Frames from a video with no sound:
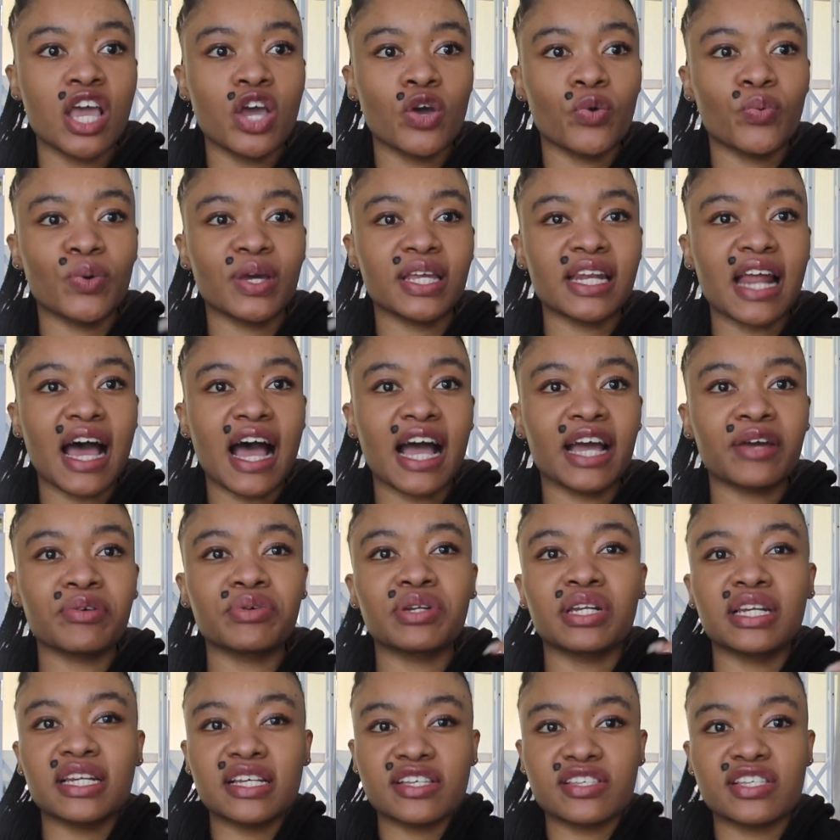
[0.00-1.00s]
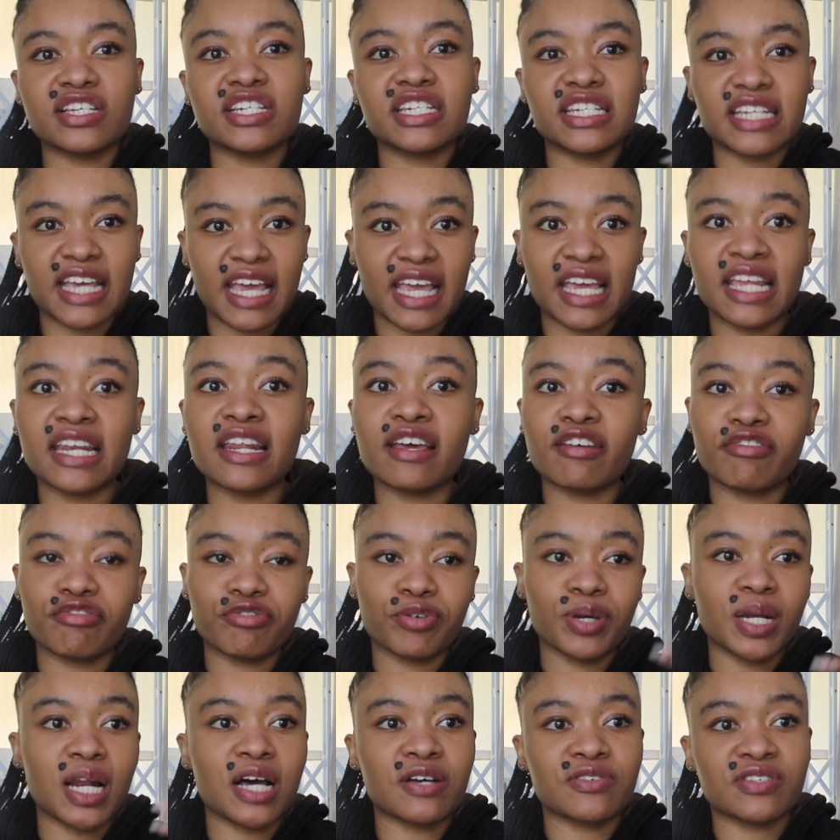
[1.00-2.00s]
When I would listen to NF
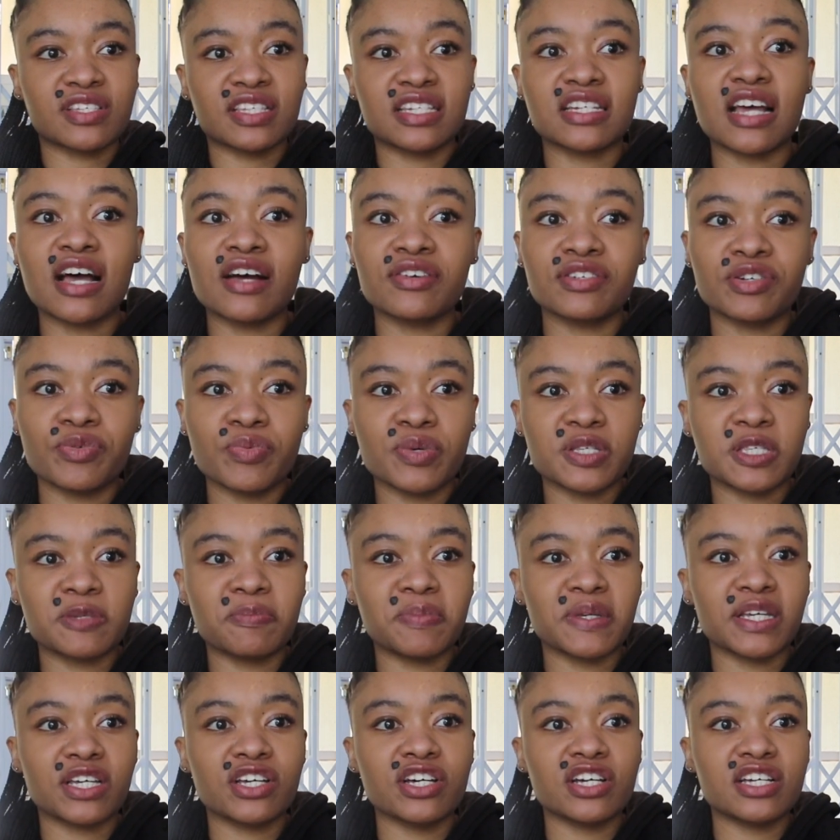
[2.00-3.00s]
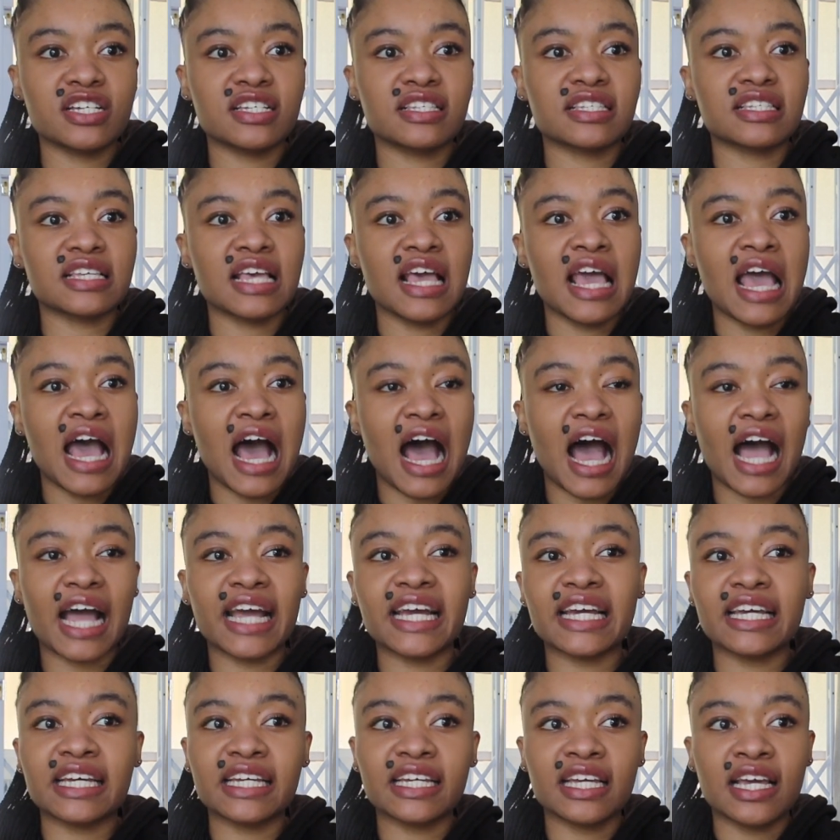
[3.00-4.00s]
when I was down, it was because
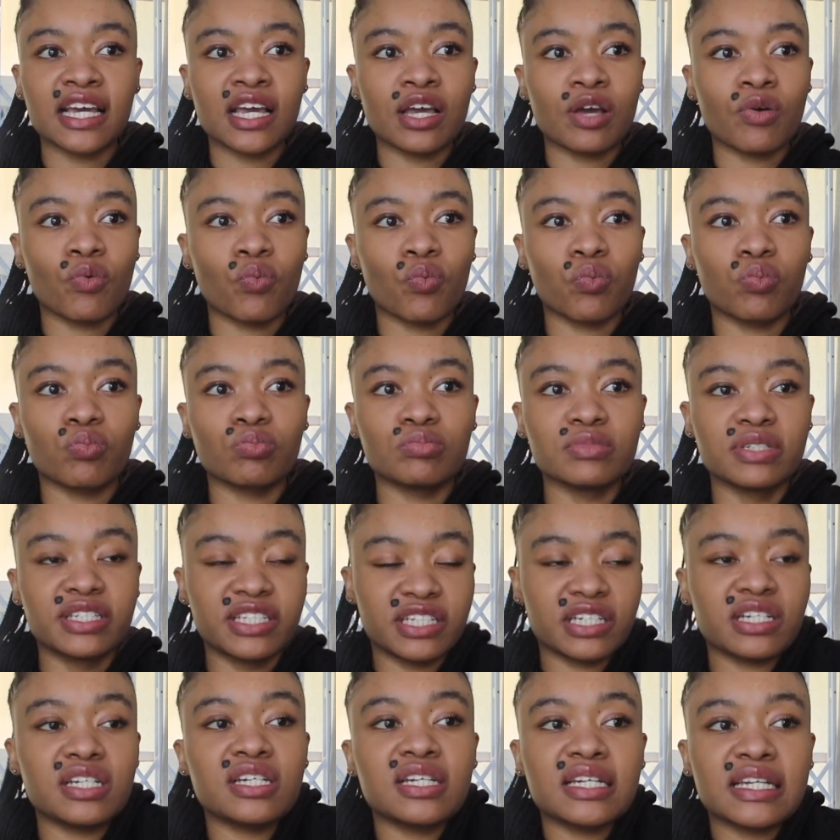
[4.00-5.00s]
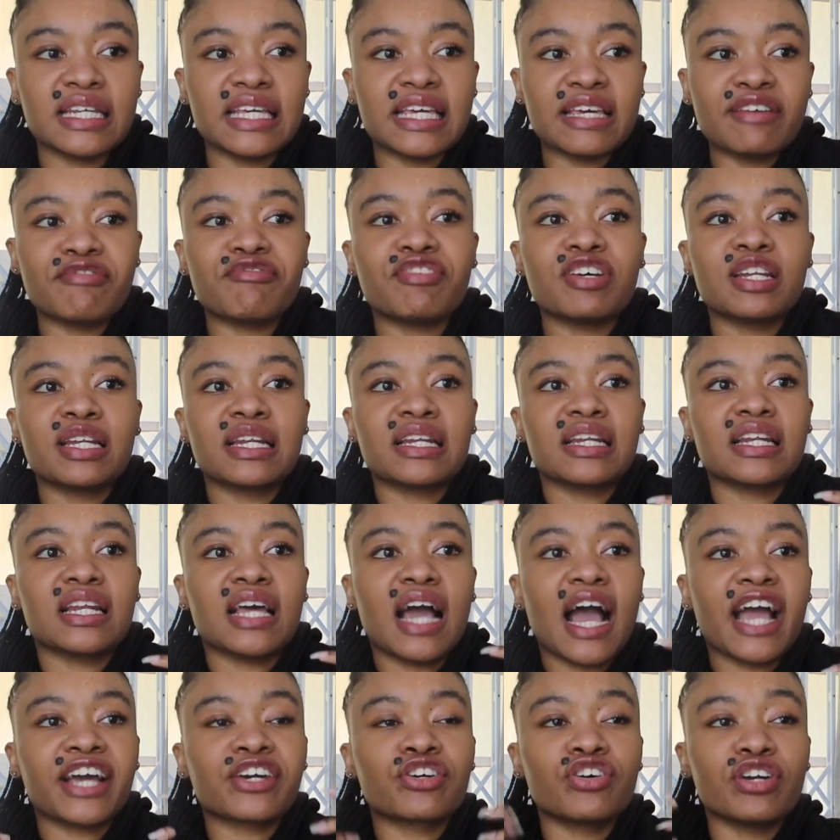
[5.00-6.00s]
I couldn't even
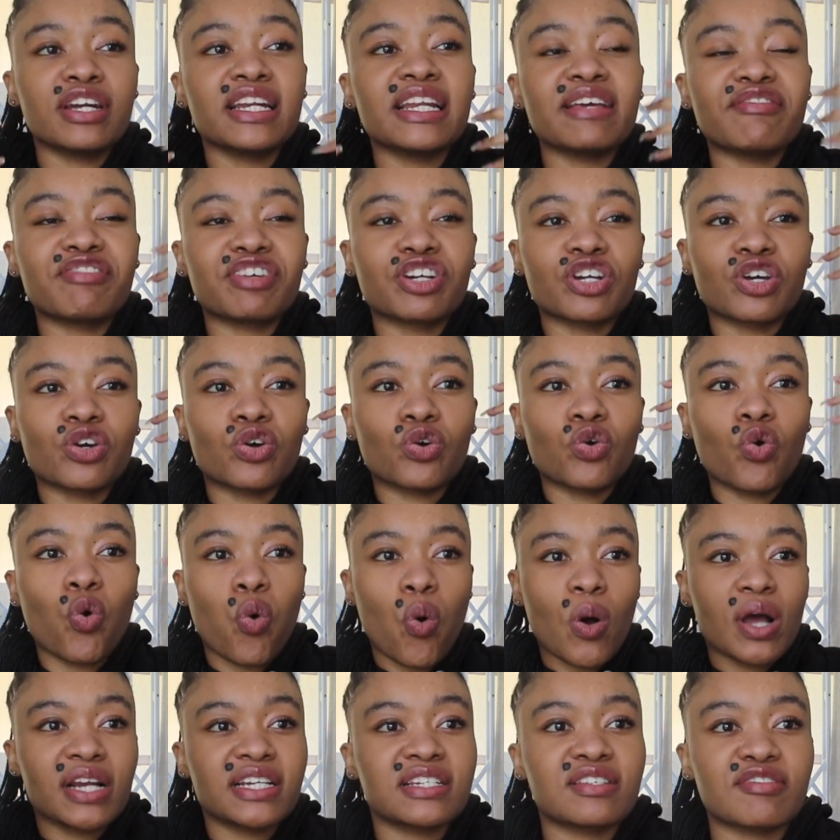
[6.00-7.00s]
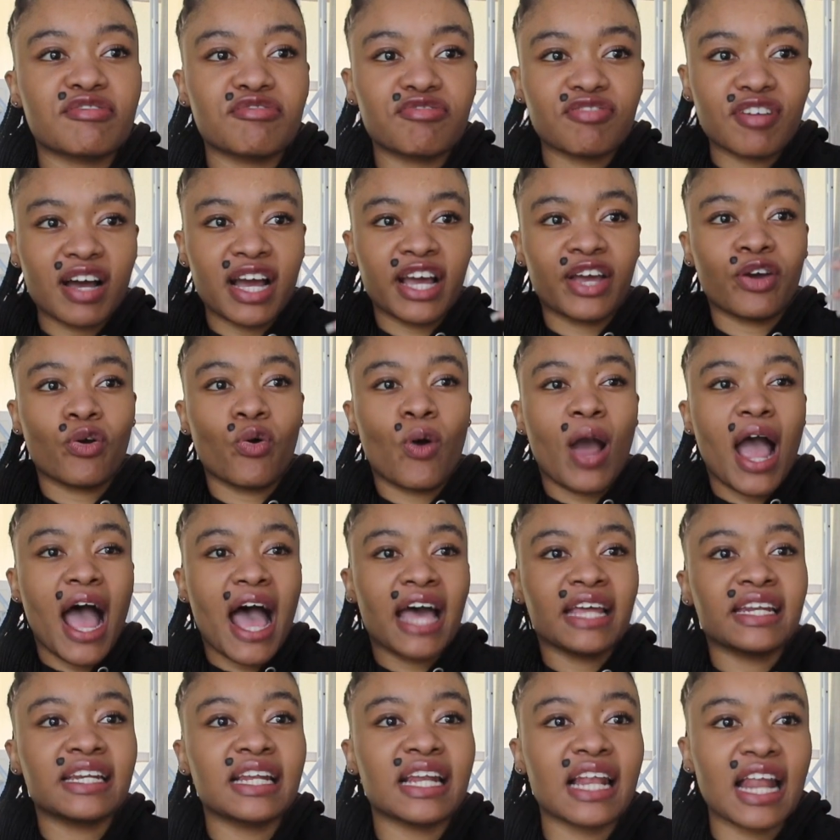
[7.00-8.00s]
quantify or
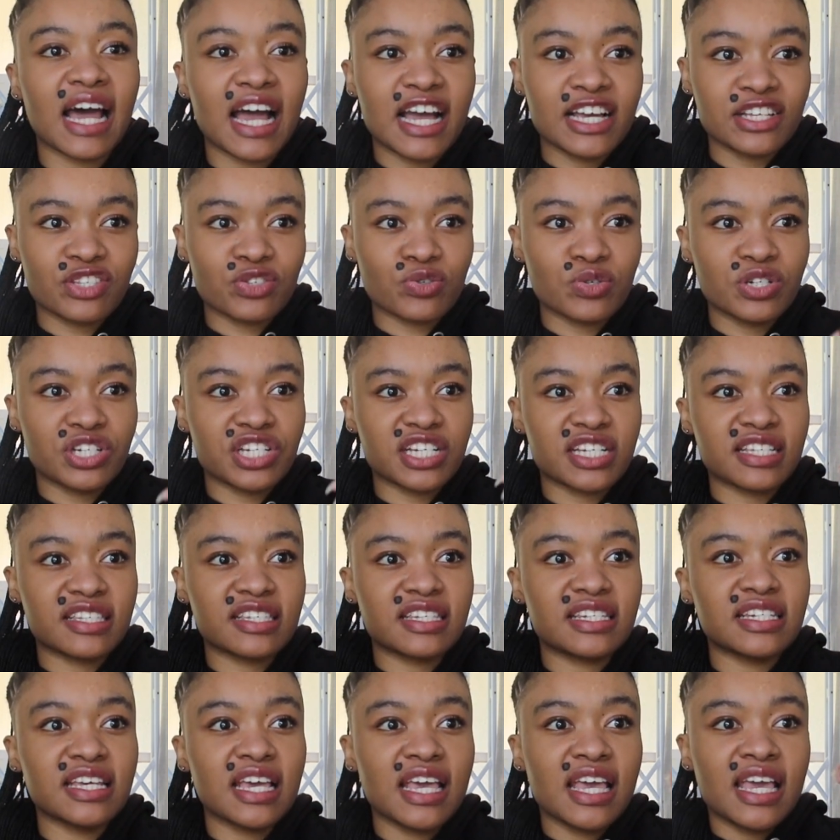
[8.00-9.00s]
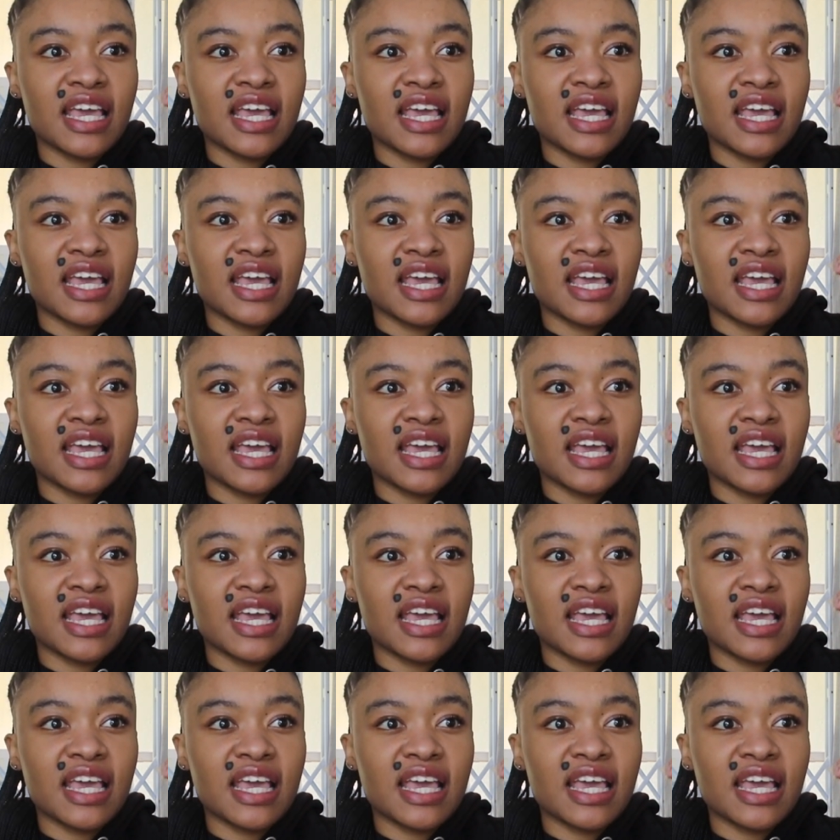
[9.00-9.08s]
analyze or just